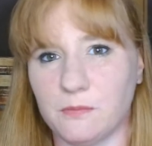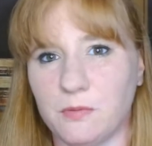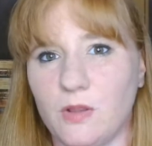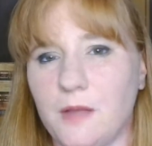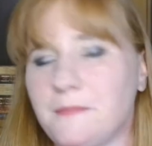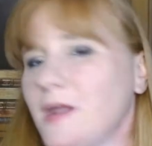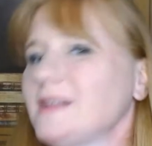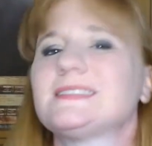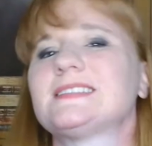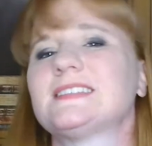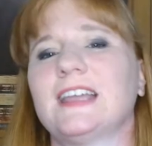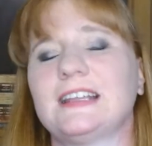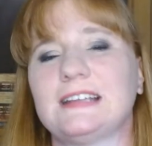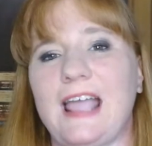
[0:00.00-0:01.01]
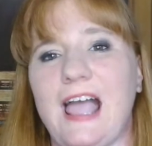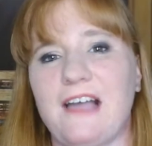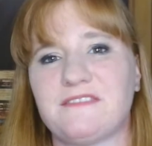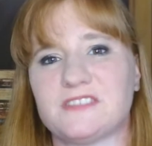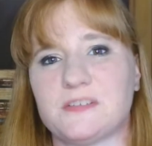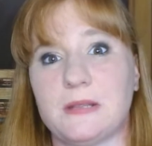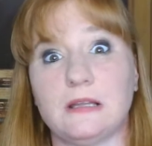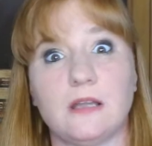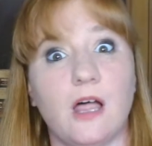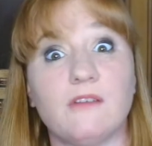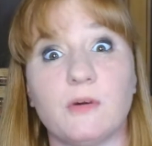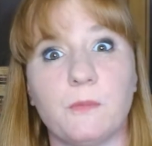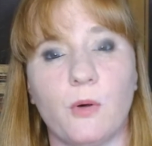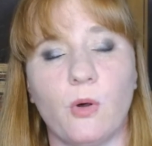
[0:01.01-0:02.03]
I'm not saying they have to be
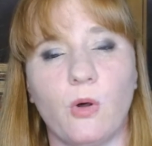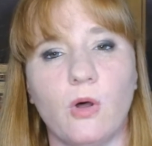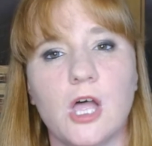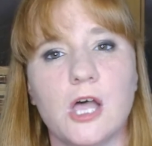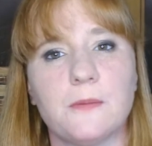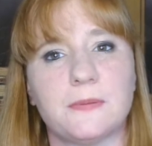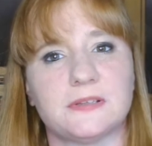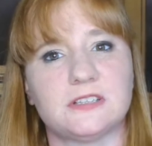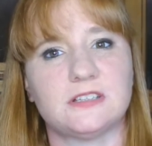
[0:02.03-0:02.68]
lovable, but